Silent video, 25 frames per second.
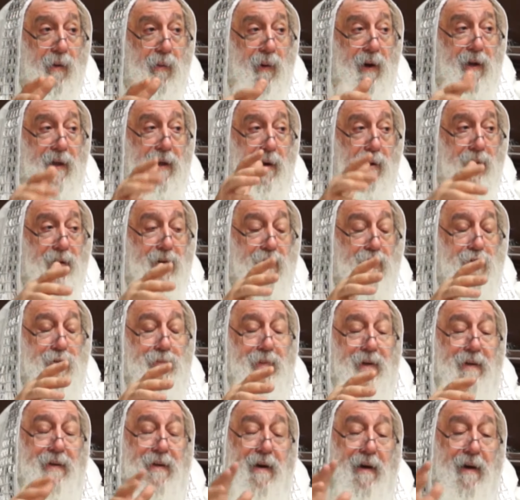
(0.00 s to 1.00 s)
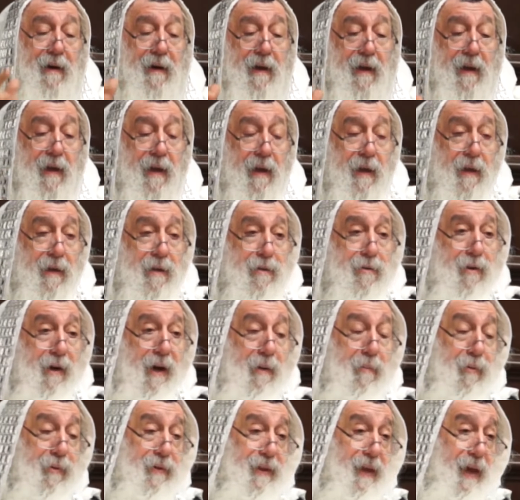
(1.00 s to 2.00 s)
Why only Shemitah? So
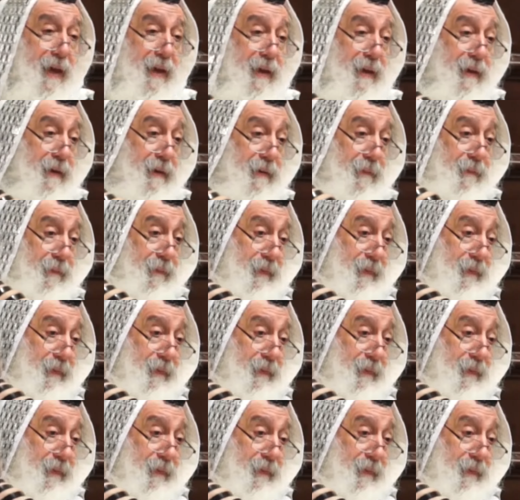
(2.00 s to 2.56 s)
Rabotai,